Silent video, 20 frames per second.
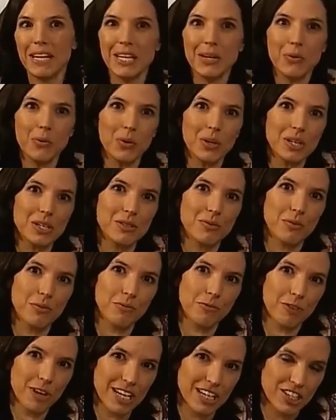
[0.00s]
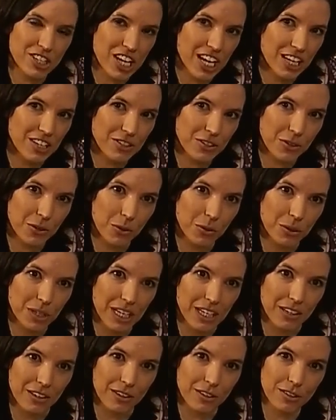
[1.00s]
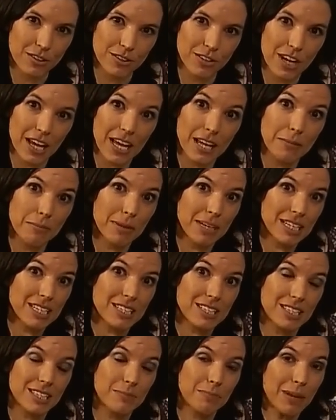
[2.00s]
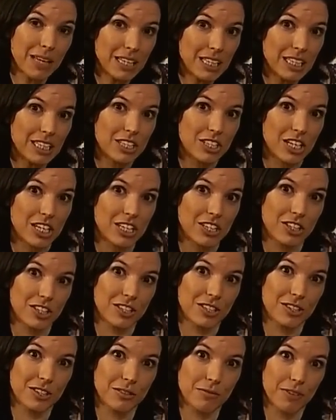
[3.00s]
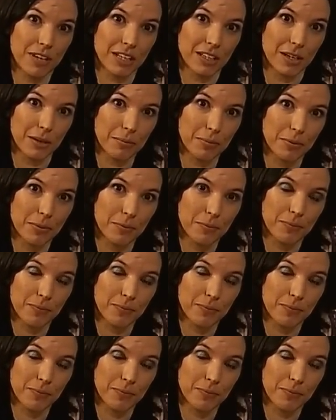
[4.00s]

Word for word: Many words from French enter Old English, and many spelling changes develop.